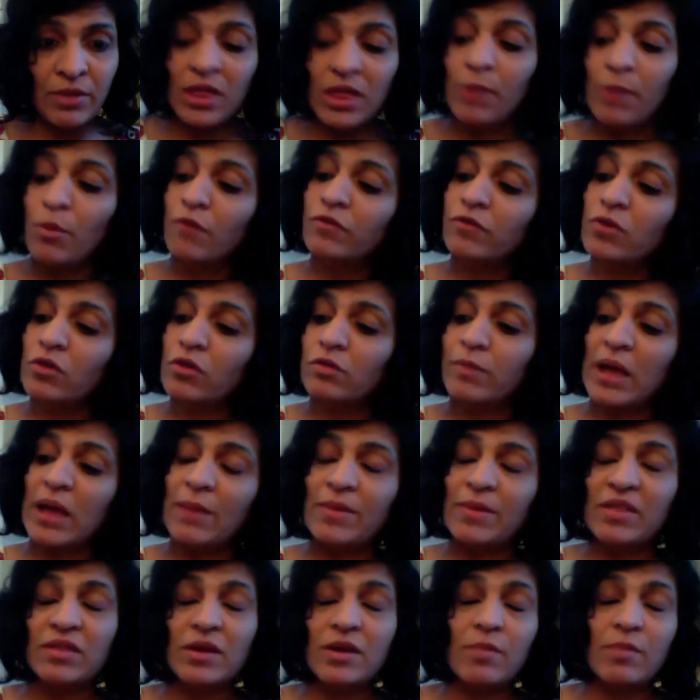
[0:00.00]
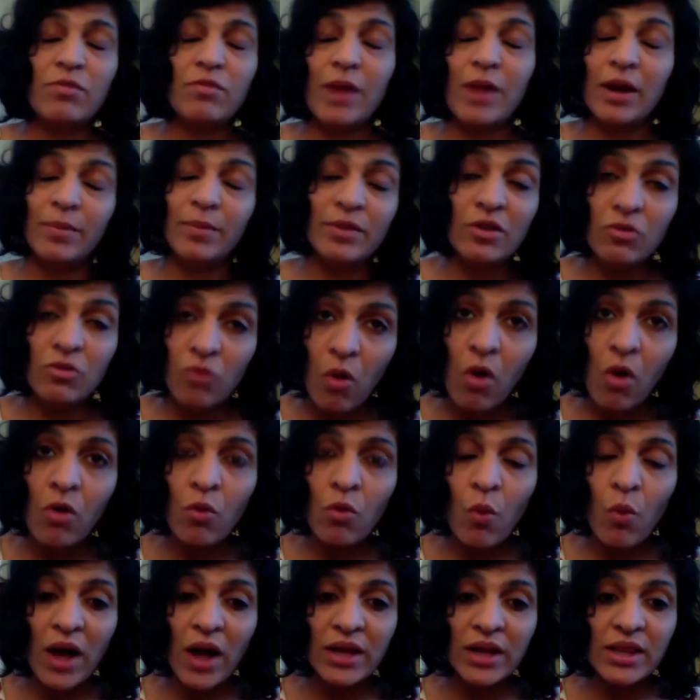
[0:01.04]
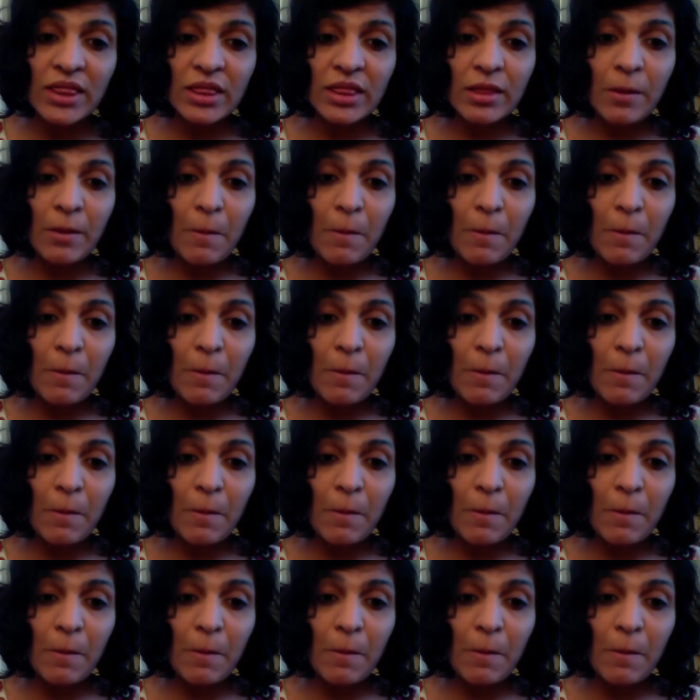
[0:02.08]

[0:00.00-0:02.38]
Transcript: Some of those baby steps might be the wrong ones,